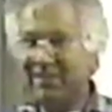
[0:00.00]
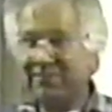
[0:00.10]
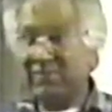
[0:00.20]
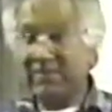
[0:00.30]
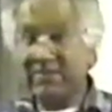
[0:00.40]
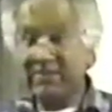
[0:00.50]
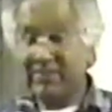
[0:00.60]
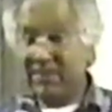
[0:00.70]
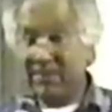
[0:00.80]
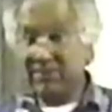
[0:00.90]
But this is
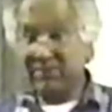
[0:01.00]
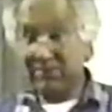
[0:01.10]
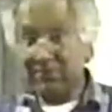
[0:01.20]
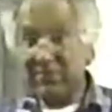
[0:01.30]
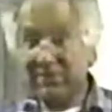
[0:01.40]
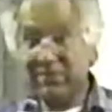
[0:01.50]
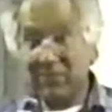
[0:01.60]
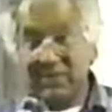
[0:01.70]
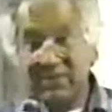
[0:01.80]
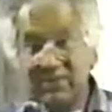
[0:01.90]
a glorious
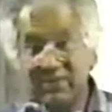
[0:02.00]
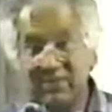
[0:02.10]
message.